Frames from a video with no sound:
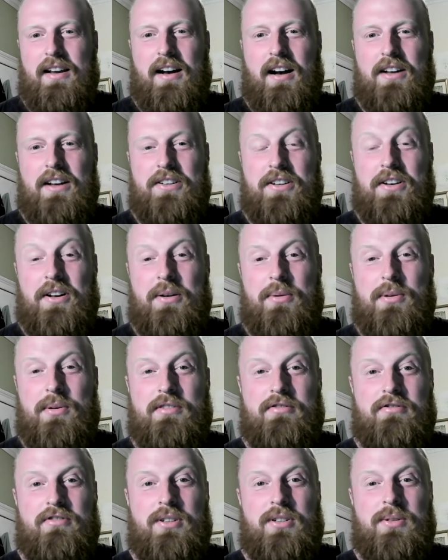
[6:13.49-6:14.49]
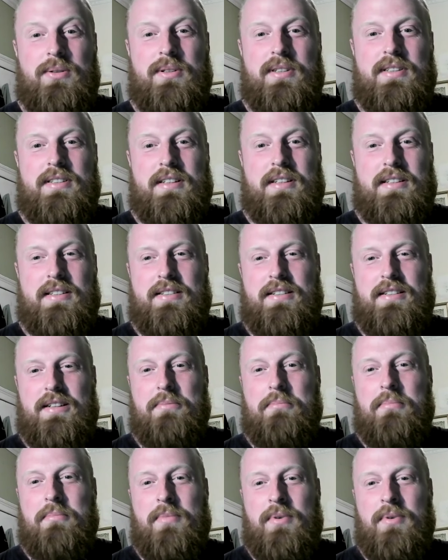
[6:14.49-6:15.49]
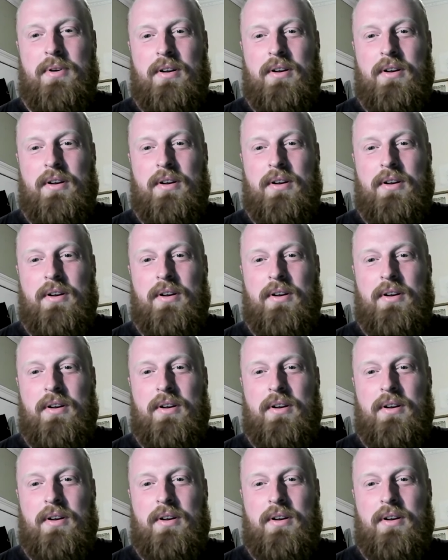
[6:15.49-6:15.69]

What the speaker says: I don't know, a root system